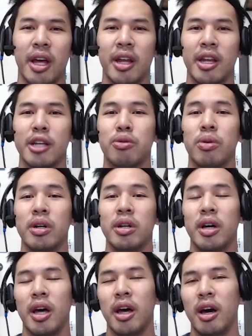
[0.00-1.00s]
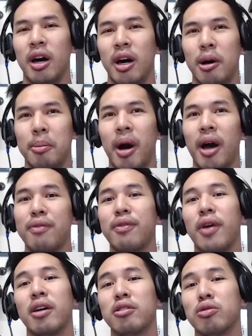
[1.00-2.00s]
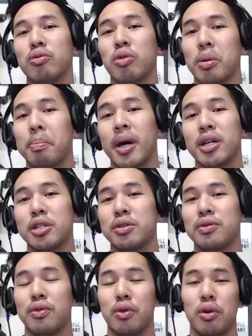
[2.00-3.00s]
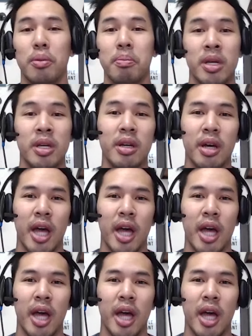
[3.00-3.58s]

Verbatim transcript: And that's what um, I found to work best for me.